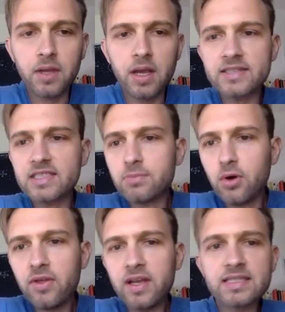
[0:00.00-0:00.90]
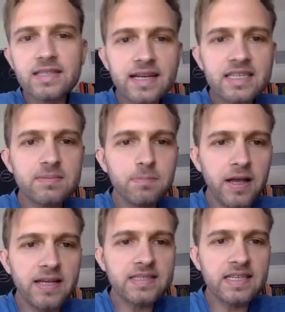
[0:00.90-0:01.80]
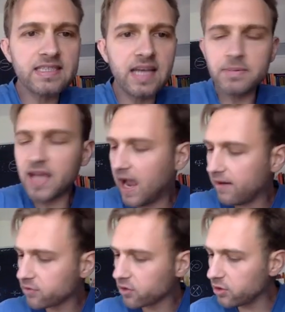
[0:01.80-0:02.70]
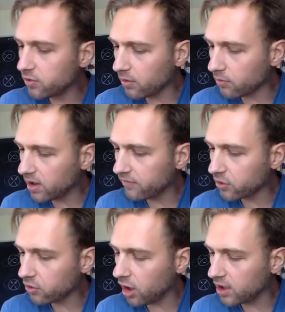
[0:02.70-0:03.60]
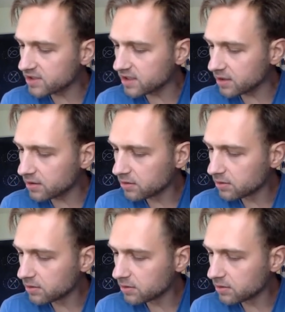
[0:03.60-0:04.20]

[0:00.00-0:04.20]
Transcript: And smoothing is like a splice, except after you get rid of the crossing,